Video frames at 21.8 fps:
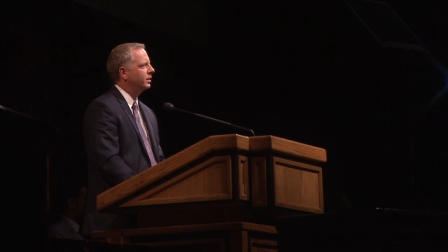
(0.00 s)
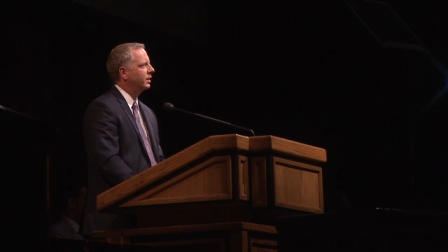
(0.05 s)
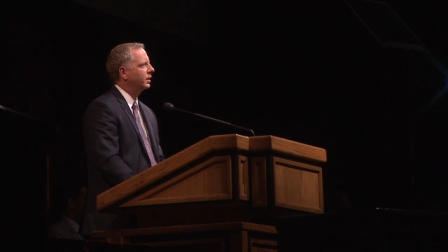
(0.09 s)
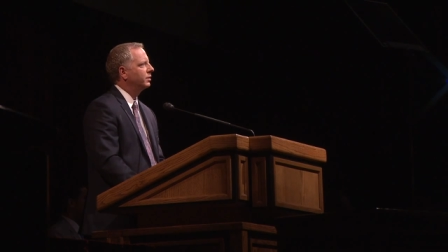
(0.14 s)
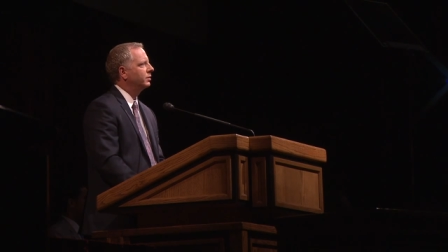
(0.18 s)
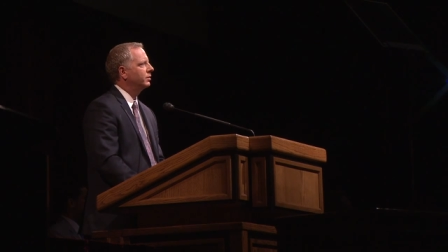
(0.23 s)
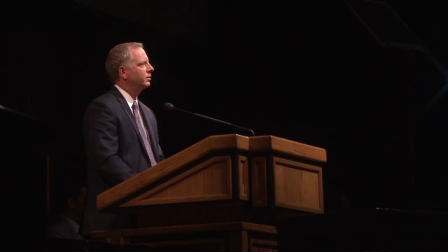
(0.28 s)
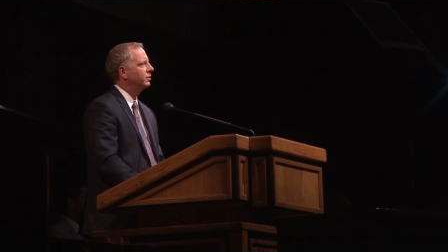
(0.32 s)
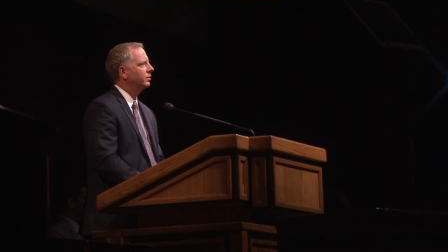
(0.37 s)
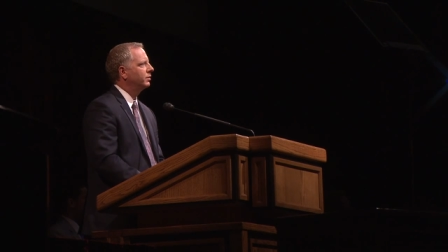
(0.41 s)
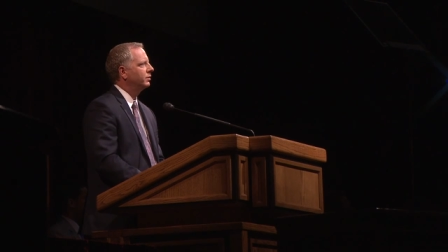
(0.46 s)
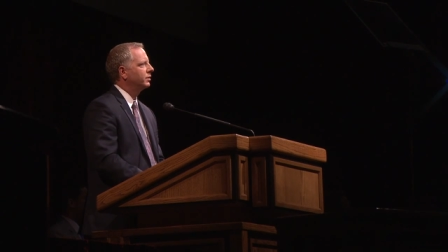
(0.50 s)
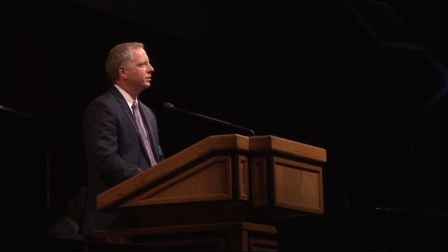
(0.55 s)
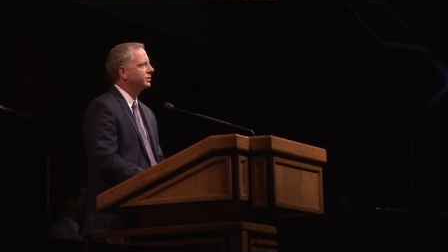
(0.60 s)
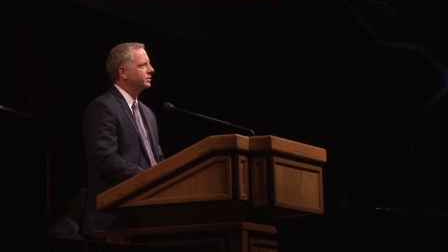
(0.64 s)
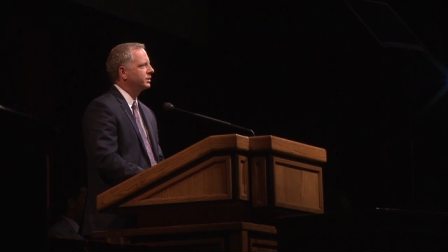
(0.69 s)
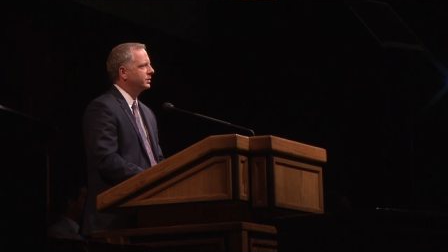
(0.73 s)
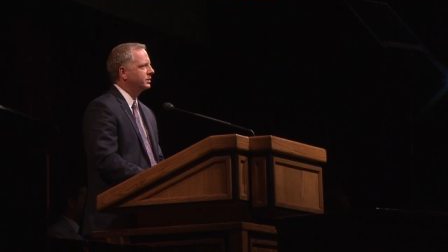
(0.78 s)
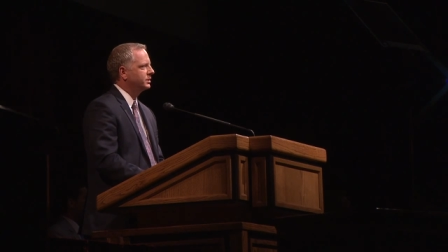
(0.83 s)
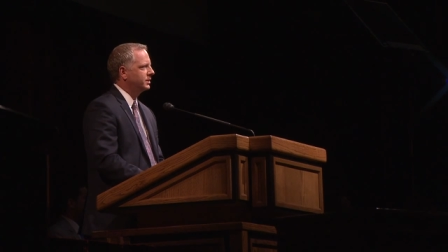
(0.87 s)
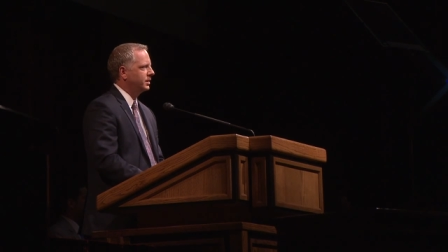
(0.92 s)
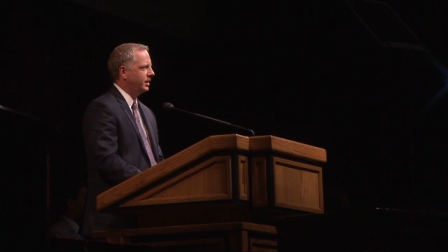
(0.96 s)
that
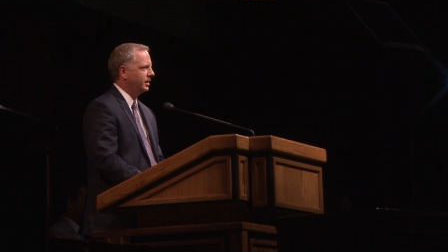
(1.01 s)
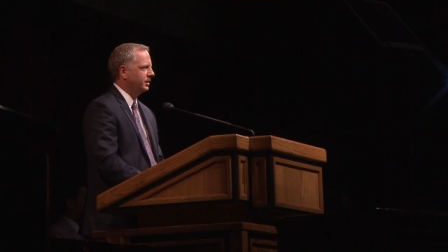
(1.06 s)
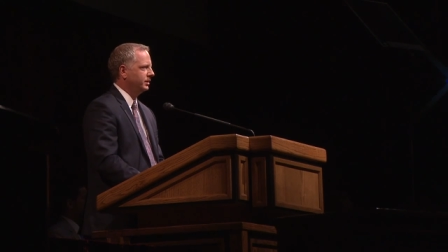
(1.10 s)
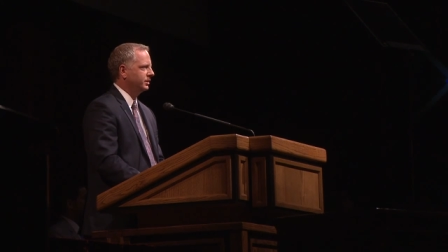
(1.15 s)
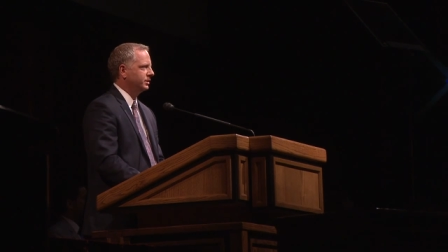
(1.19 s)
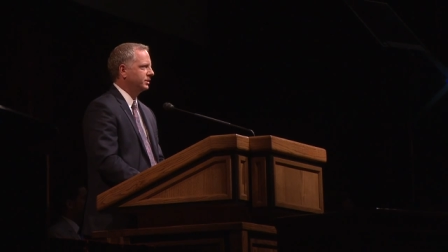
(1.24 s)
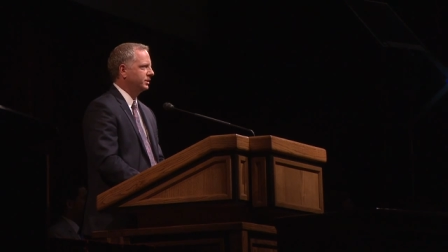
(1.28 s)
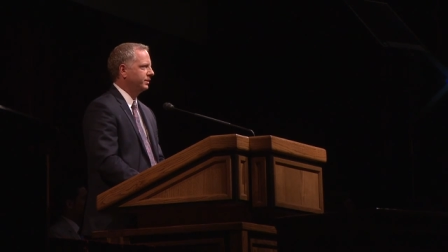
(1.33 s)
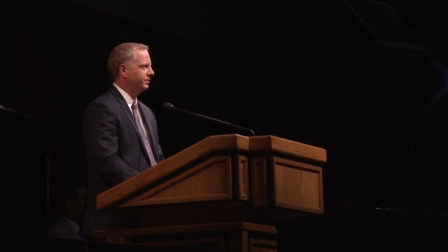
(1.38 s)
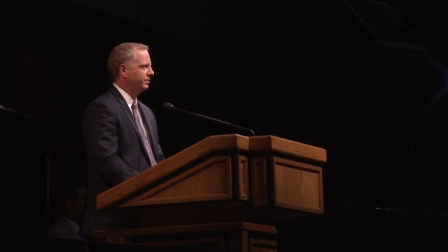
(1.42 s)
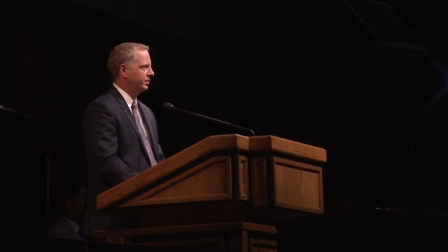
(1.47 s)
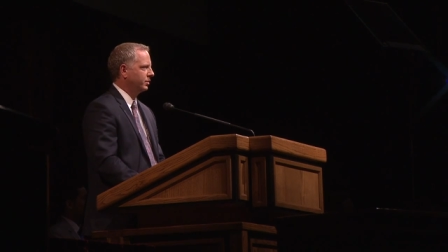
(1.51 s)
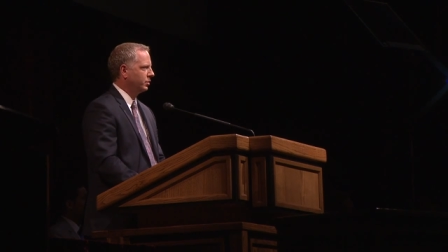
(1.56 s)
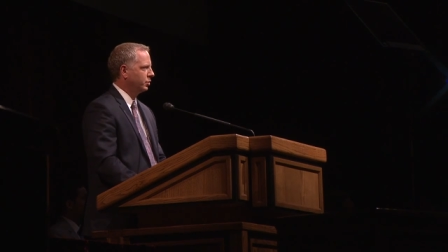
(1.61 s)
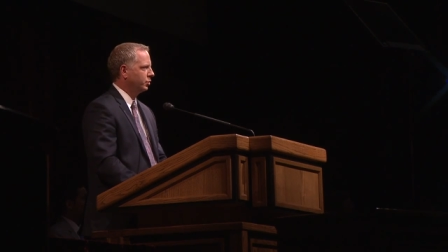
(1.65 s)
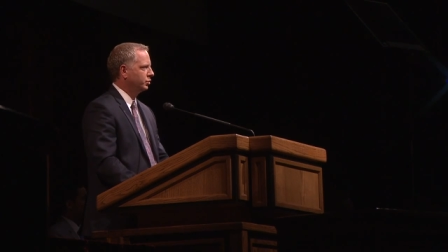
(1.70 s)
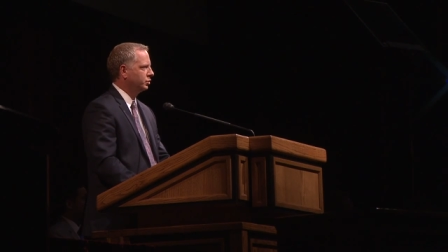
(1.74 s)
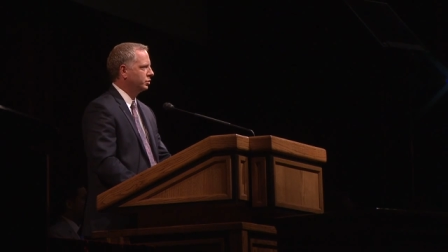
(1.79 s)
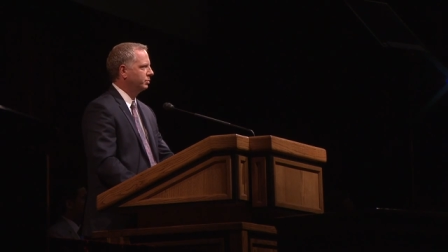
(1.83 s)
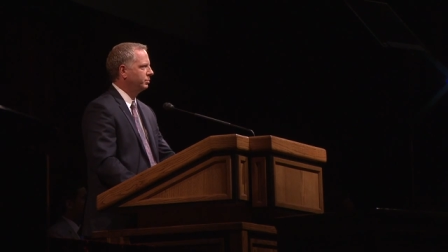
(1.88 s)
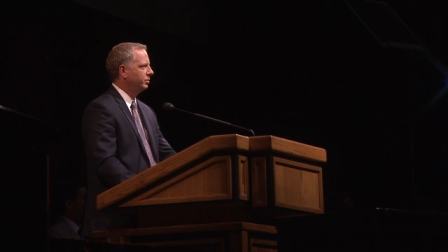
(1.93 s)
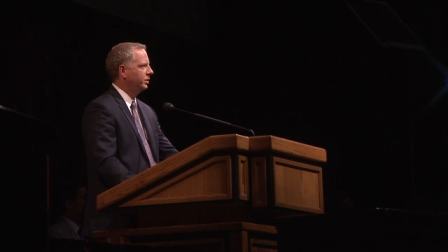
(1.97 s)
there's a tendency for
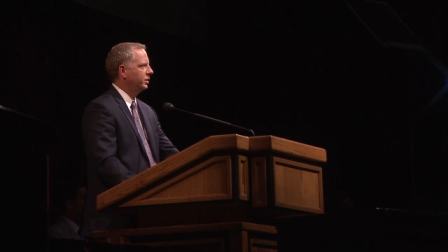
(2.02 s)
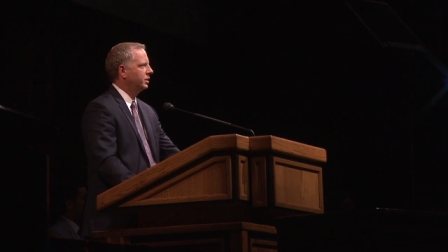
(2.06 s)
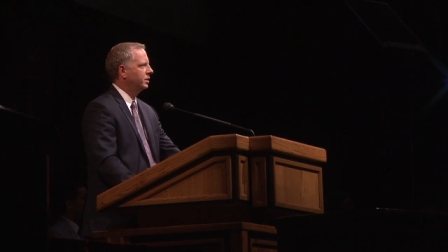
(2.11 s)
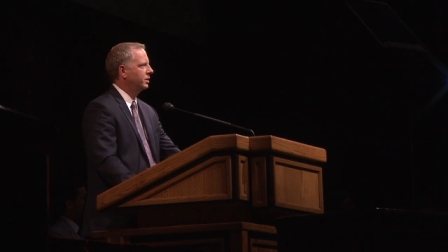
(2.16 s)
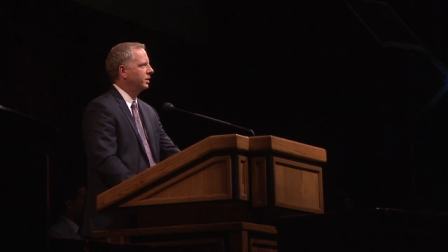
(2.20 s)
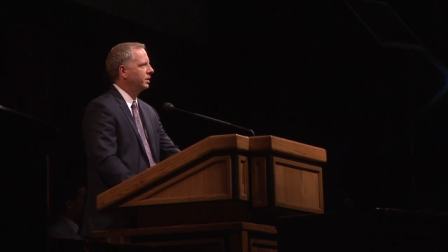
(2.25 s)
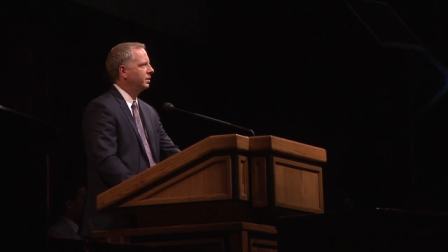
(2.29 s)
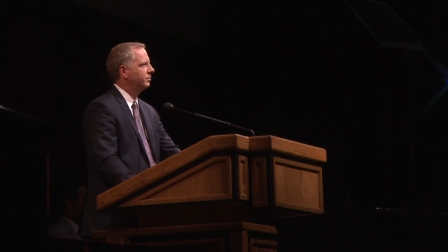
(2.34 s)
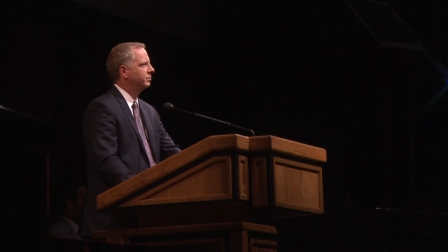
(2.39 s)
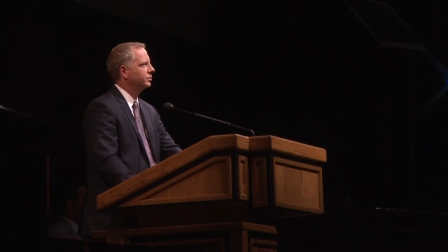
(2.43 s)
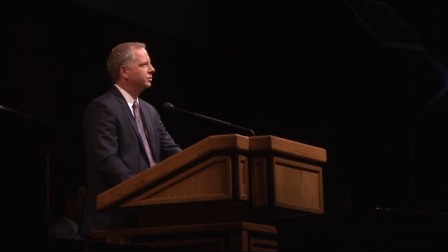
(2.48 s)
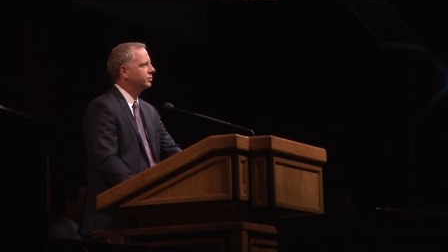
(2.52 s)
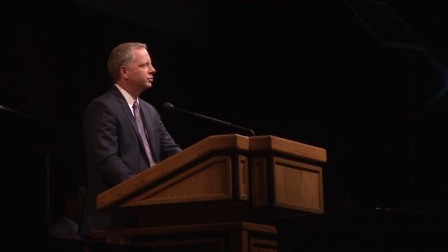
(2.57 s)
those who become